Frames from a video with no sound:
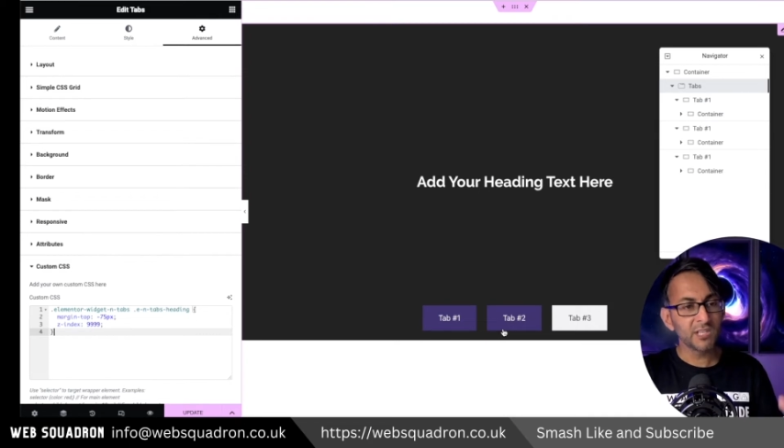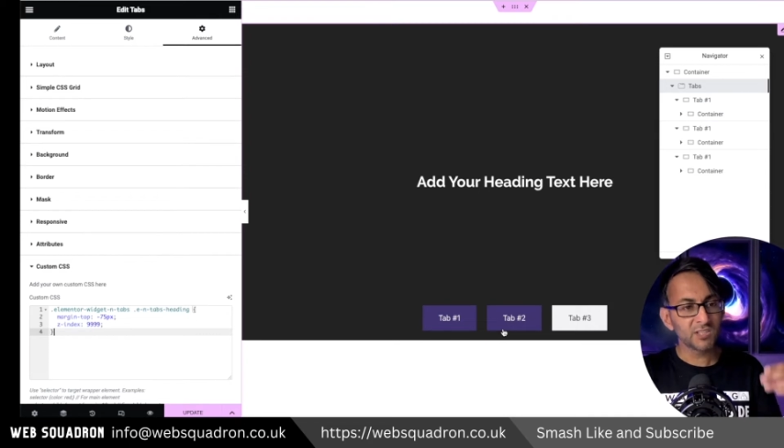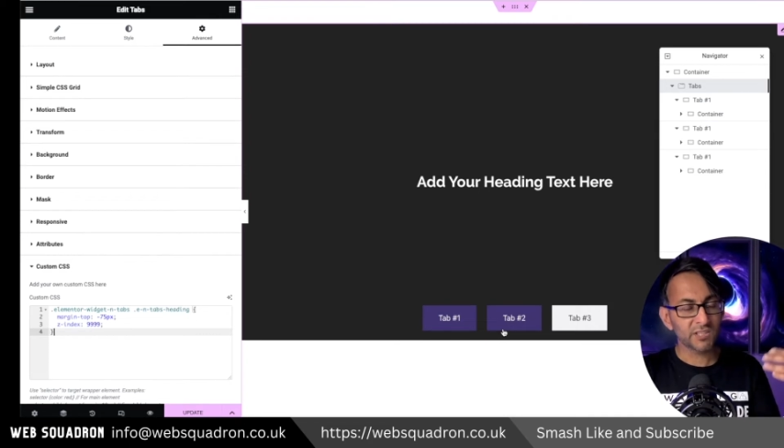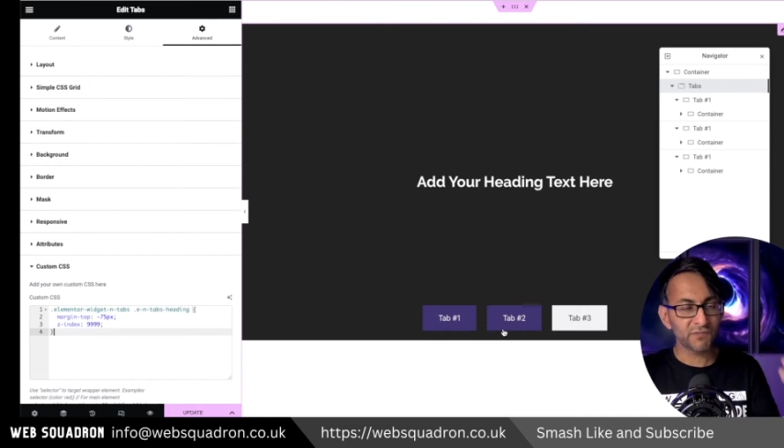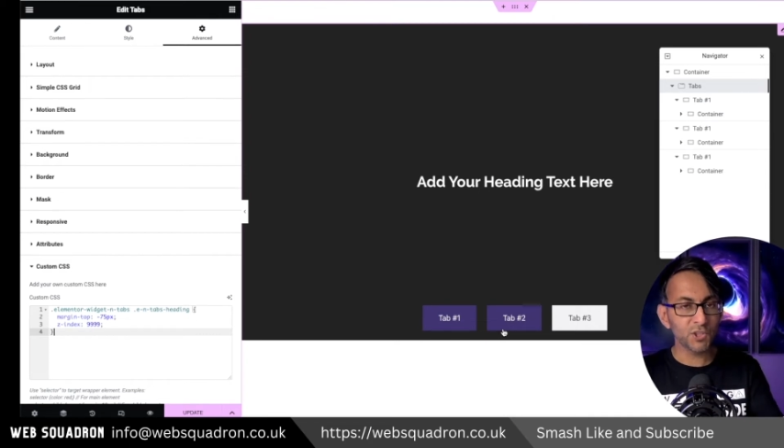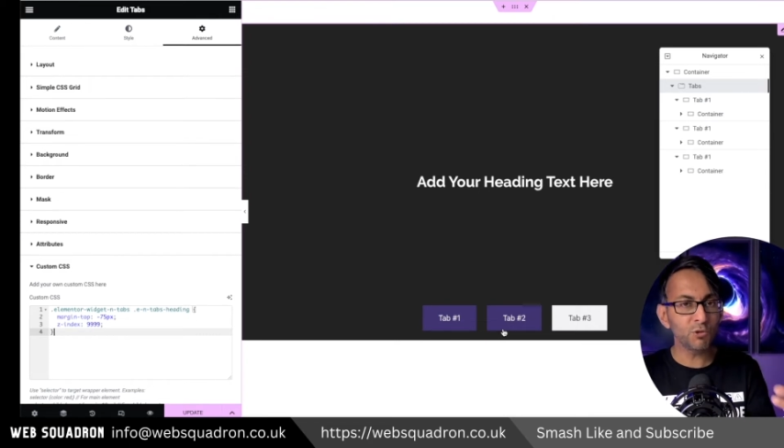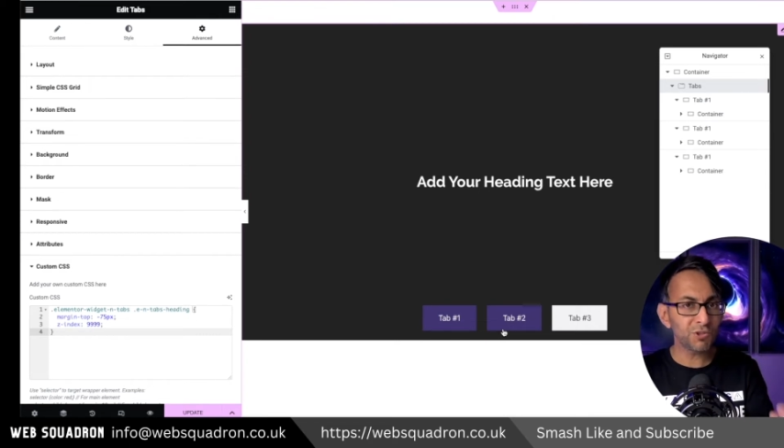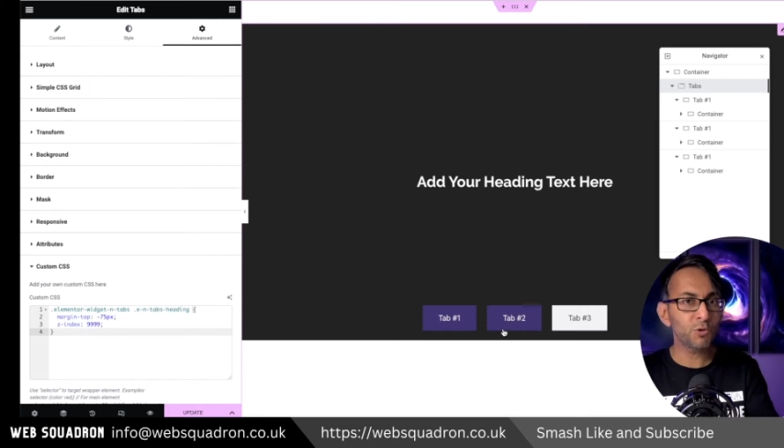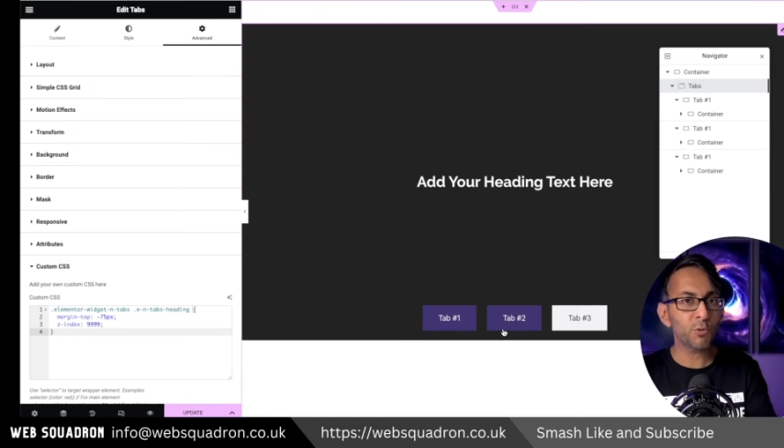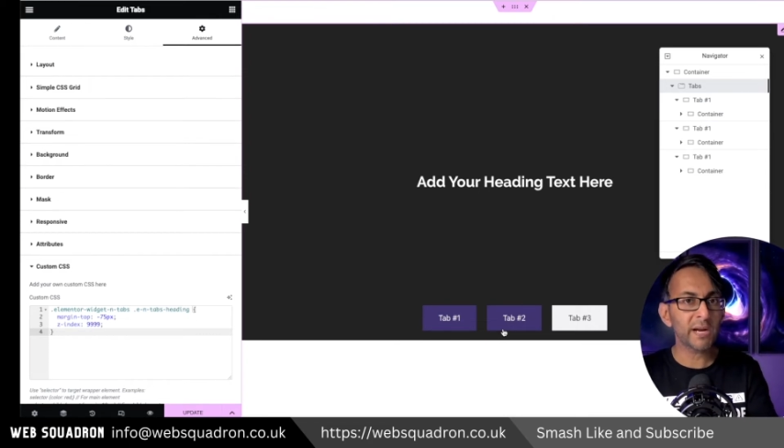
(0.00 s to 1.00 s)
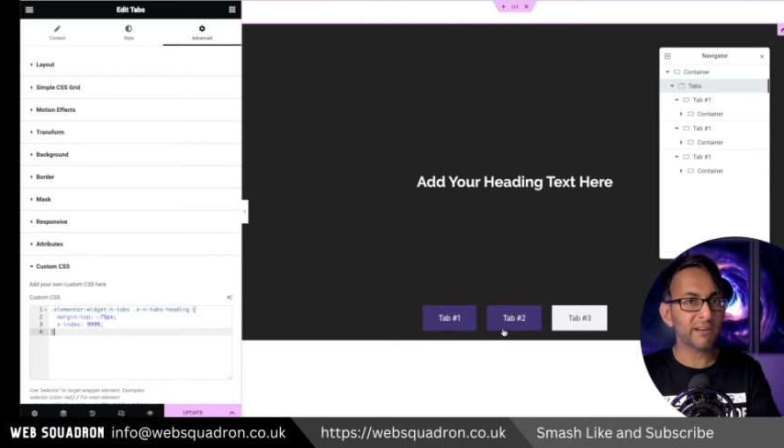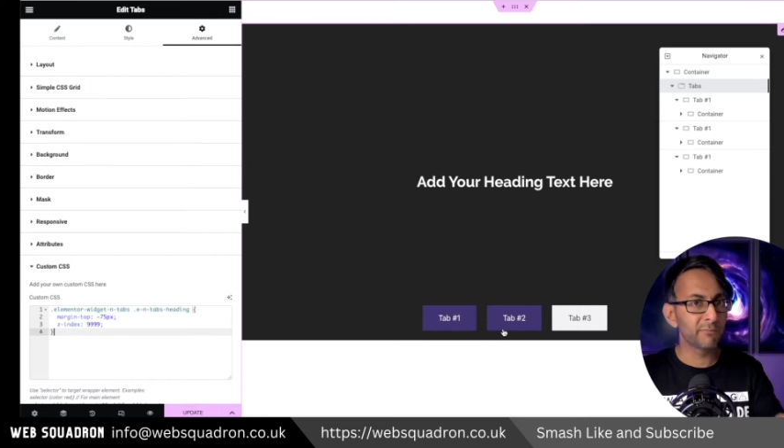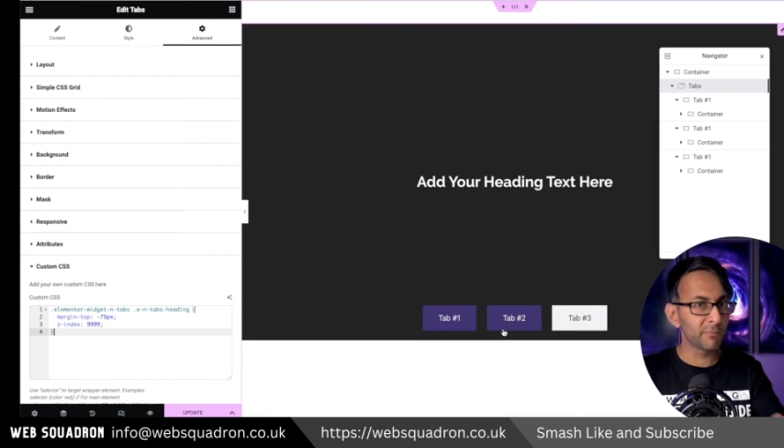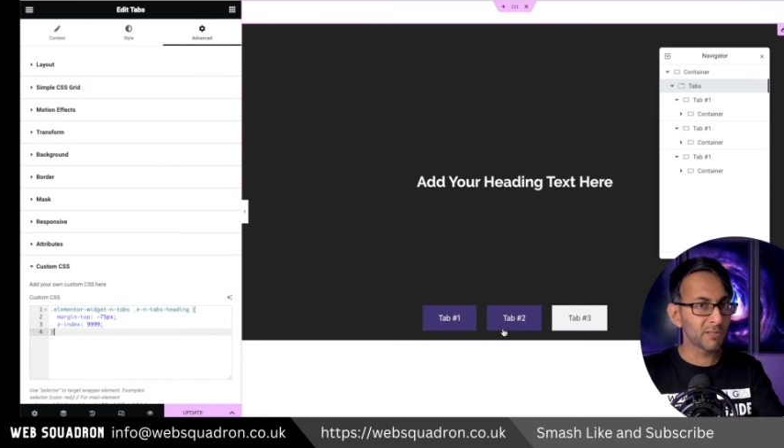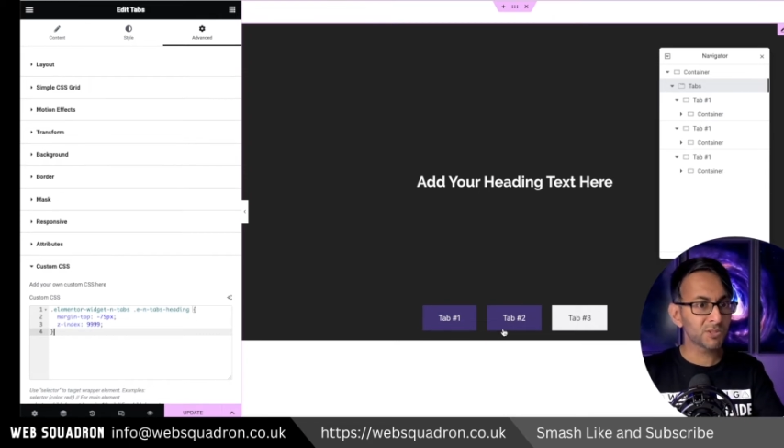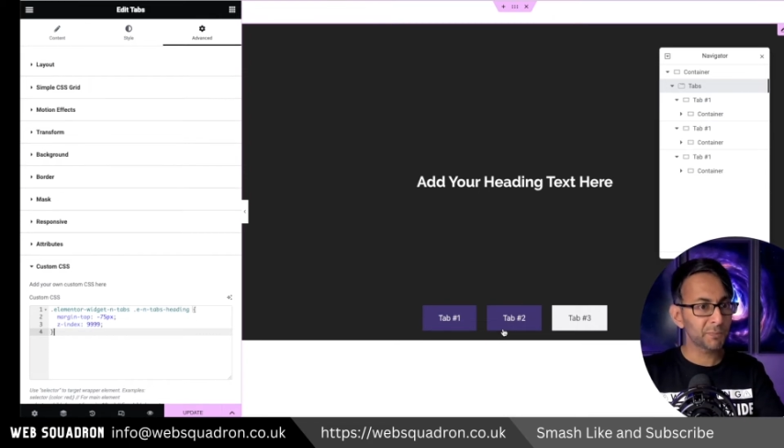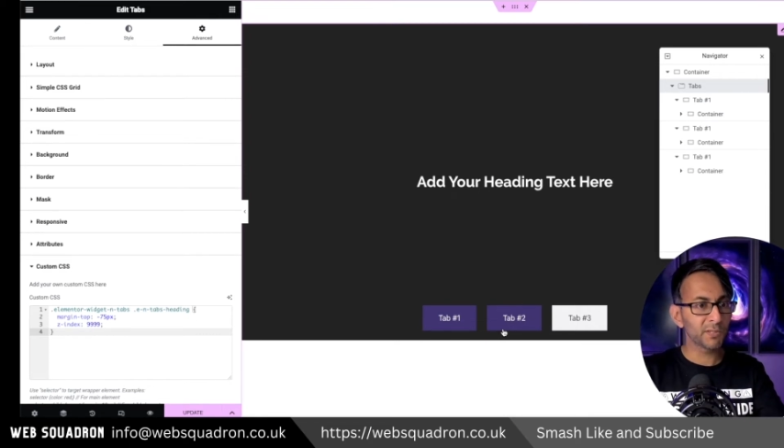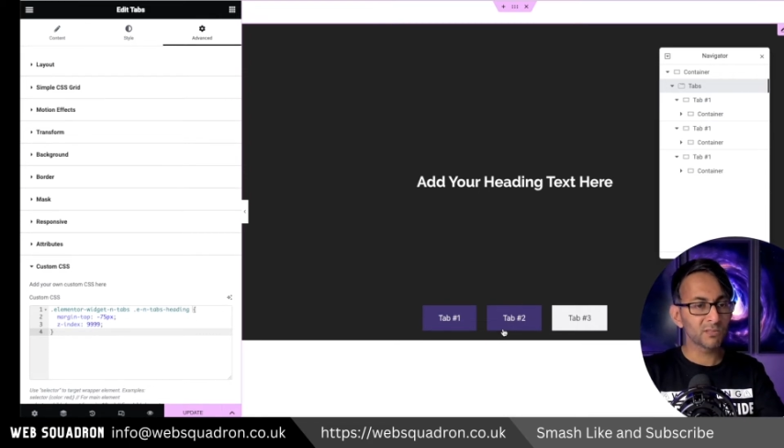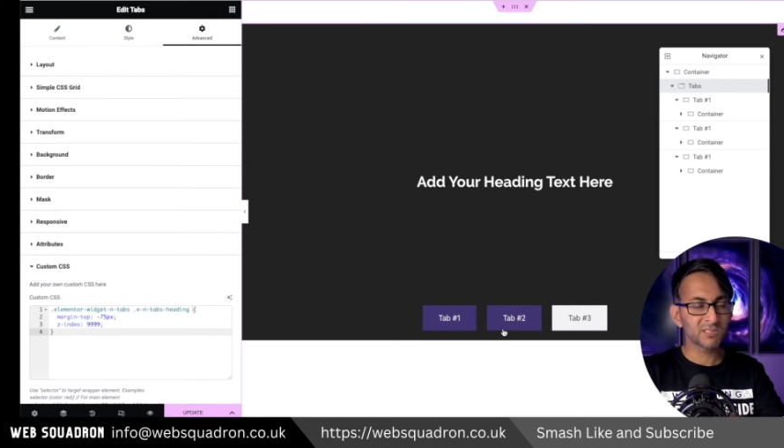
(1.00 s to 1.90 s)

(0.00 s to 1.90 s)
So if you do have multiple